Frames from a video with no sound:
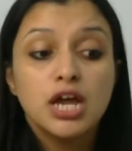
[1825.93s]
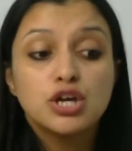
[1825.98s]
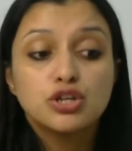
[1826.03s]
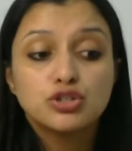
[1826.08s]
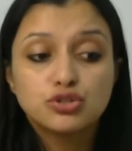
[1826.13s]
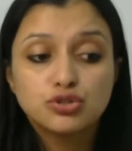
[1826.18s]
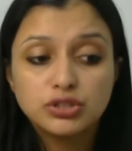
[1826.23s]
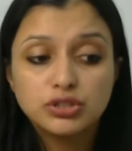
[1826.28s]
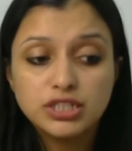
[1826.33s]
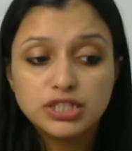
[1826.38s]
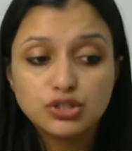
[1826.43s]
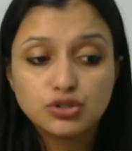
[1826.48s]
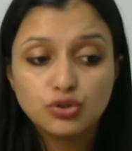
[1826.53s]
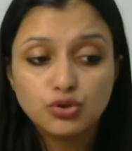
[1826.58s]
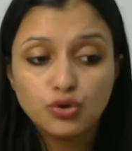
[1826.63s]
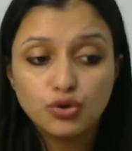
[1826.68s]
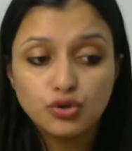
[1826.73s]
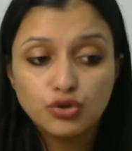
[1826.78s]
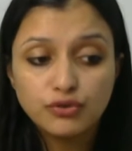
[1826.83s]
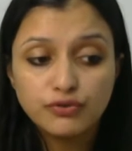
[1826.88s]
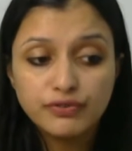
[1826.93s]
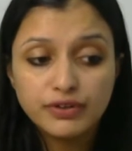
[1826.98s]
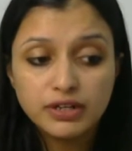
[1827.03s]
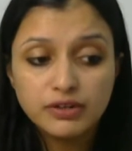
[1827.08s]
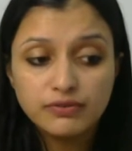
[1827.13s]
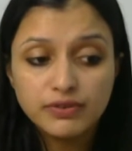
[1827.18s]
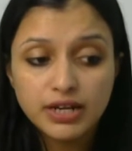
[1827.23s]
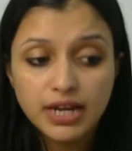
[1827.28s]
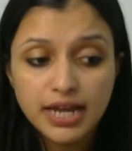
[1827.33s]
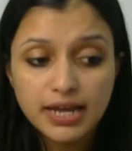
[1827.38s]
So this chlorophyll
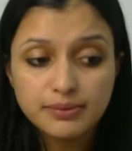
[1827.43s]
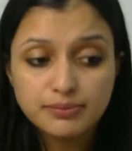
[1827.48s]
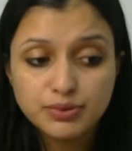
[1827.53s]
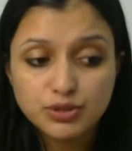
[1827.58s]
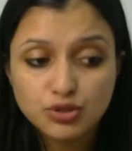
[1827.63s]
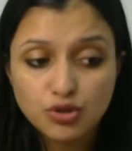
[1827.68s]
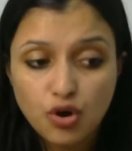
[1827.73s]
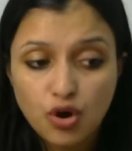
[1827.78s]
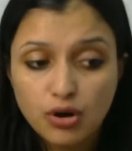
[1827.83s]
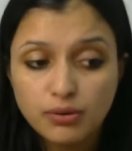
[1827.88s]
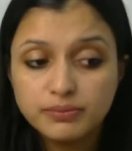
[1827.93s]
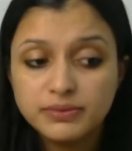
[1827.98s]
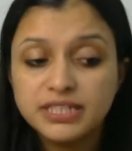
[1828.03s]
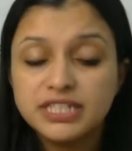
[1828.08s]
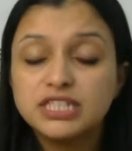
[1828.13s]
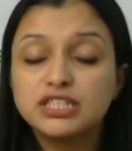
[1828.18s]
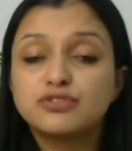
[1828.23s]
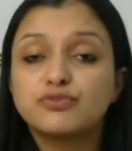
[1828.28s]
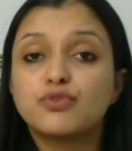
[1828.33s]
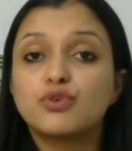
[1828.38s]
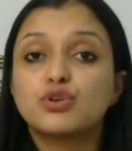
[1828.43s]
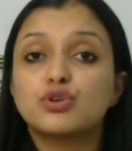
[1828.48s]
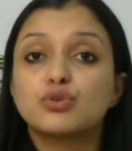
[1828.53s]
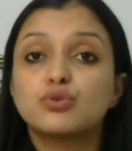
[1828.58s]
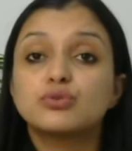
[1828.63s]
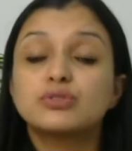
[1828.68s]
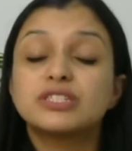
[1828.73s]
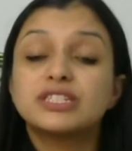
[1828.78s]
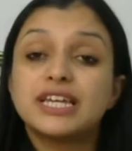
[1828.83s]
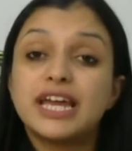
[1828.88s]
will absorb these
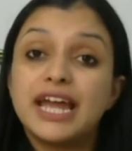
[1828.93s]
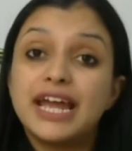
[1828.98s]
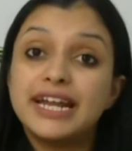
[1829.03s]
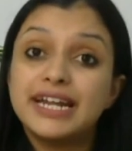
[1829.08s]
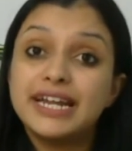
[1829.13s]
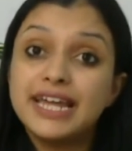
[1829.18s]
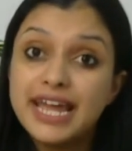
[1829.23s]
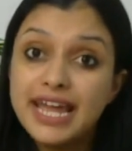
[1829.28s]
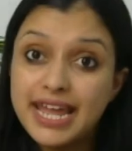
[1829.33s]
photons and